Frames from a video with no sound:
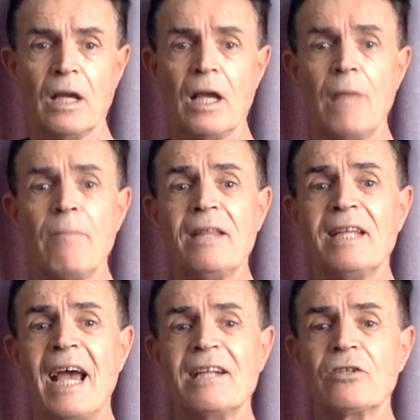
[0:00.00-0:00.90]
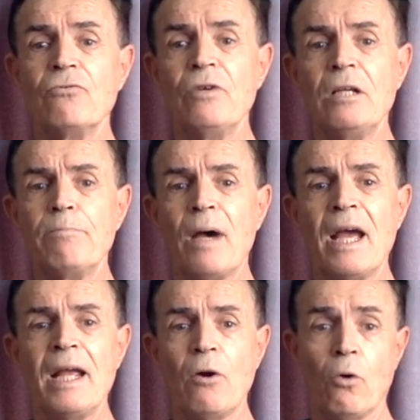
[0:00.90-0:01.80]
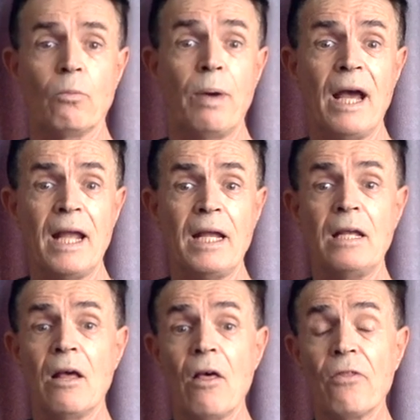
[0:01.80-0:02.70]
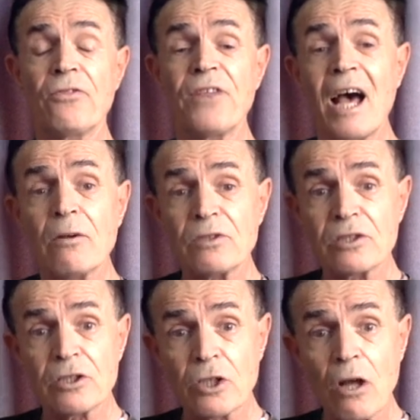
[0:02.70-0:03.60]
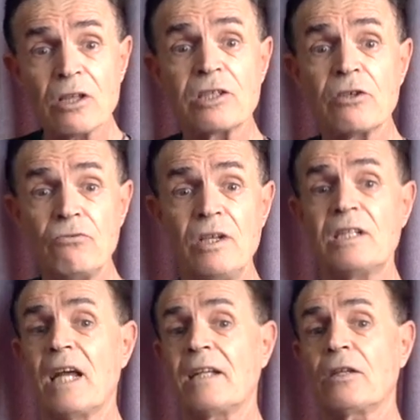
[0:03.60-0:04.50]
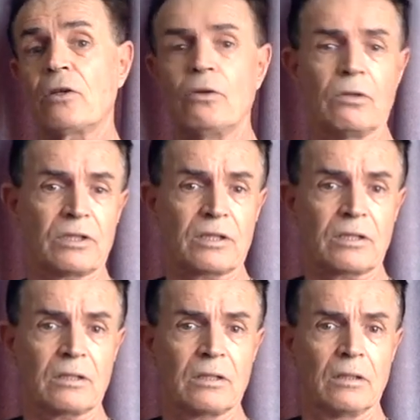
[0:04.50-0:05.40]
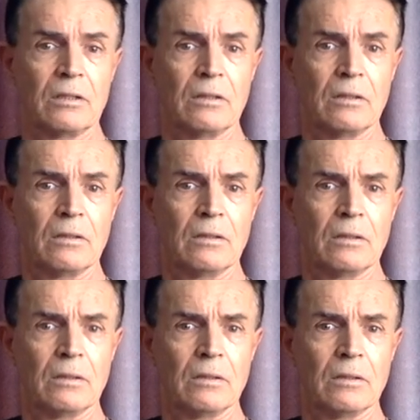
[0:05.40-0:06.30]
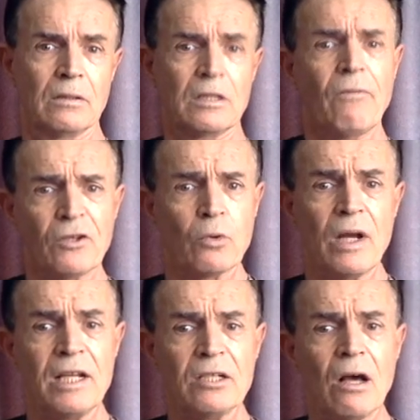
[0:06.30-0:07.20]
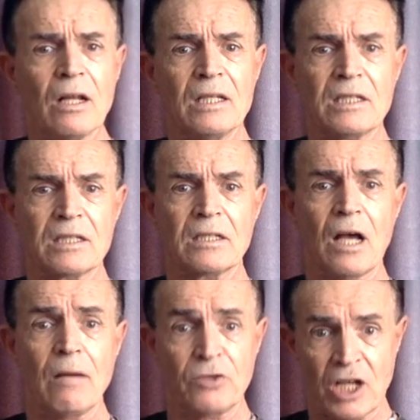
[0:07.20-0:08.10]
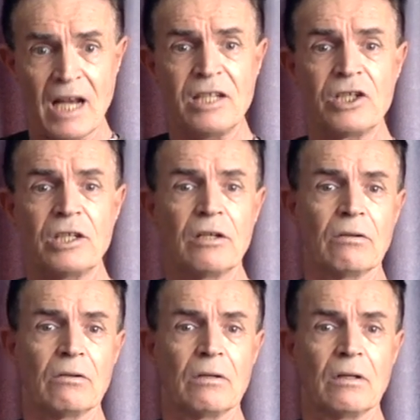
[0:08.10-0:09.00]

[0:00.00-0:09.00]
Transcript: It meant they had to repay or pay thousands of dollars to retake the course. So for $20, I'm challenging you.